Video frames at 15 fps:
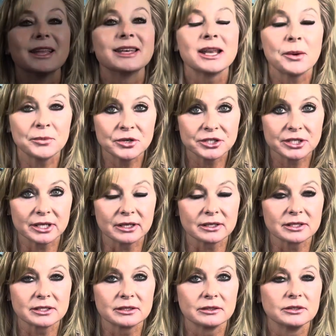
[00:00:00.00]
Number
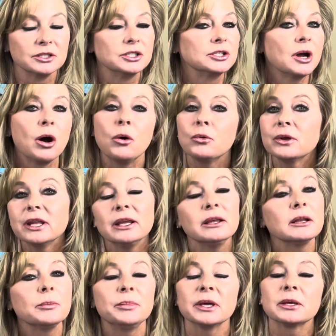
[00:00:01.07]
six, don't eat
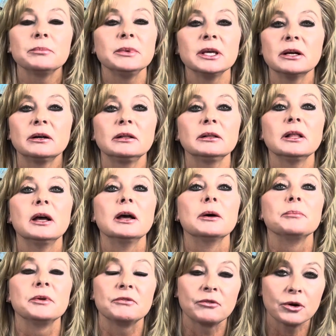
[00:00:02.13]
a big meal
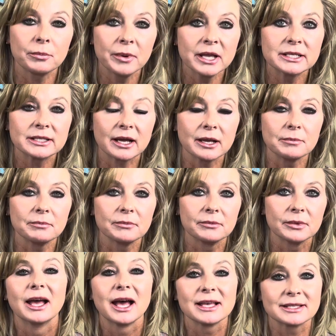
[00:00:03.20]
before bedtime.
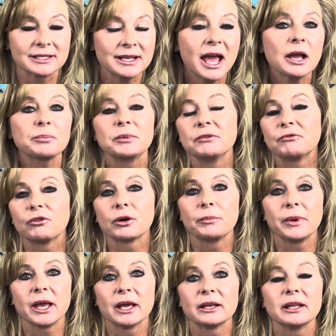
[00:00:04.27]
A snack before
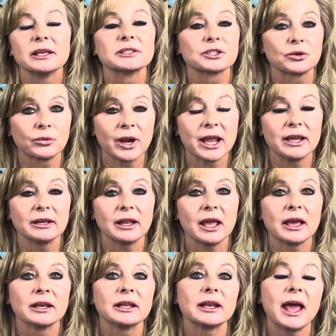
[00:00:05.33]
bed is great
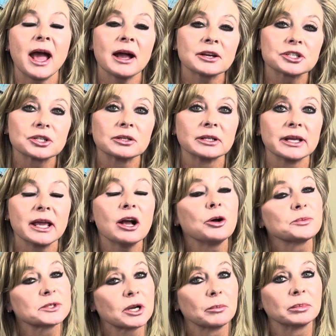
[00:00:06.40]
and it actually
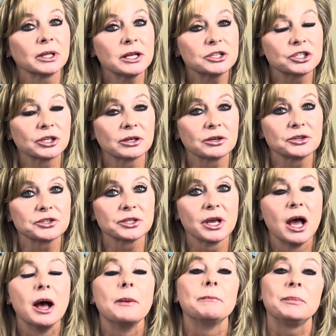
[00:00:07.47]
helps our blood sugars,
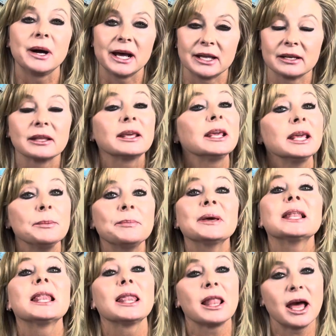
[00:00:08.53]
but keep
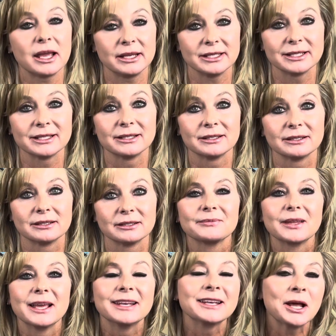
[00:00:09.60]
it light.
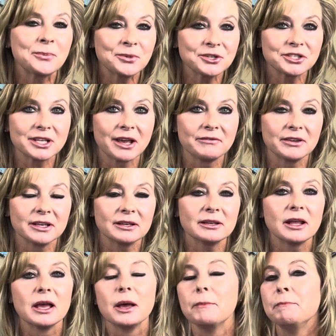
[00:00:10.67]
Number seven,
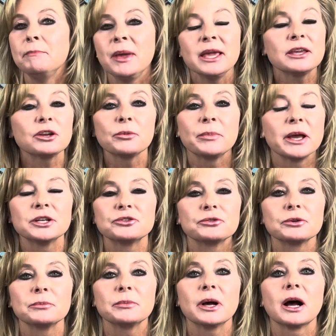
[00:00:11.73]
make your
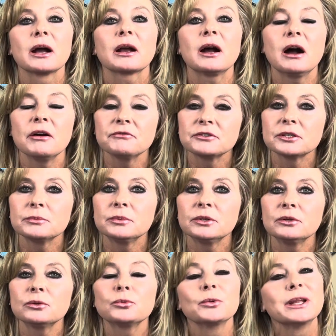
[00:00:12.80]
bedroom a
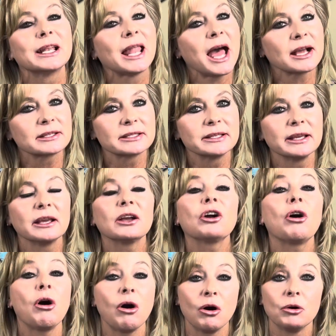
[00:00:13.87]
comfortable, relaxing,
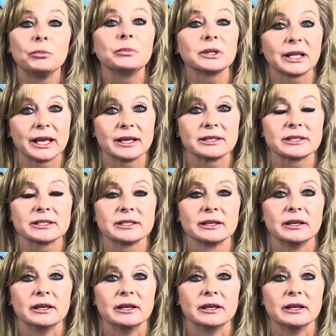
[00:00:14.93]
calm place.